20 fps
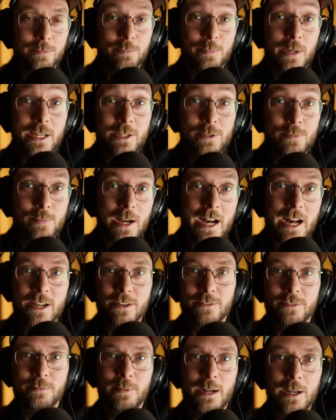base part
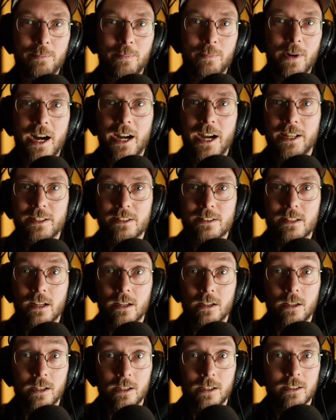of my mind is
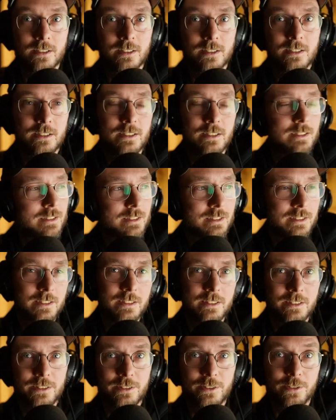like,
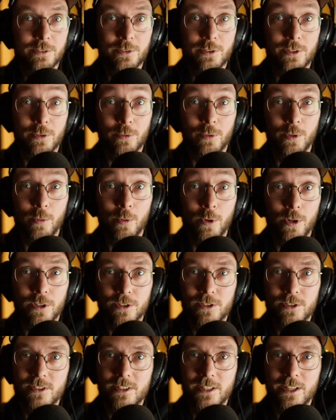the
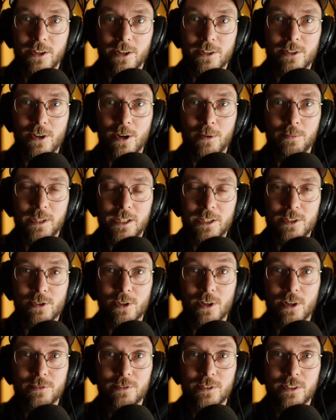rewards, they're not coming as
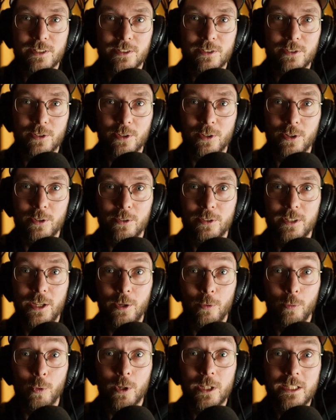often.
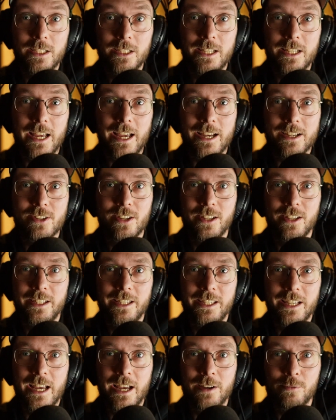Will it
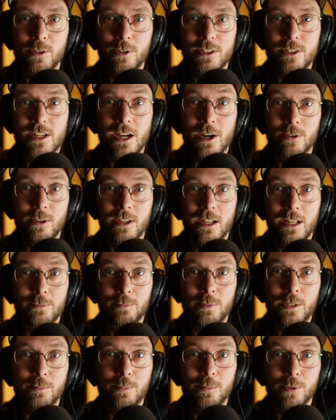actually average out like
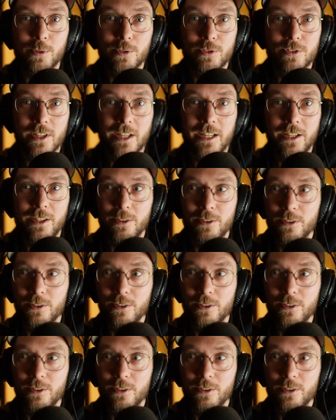people say?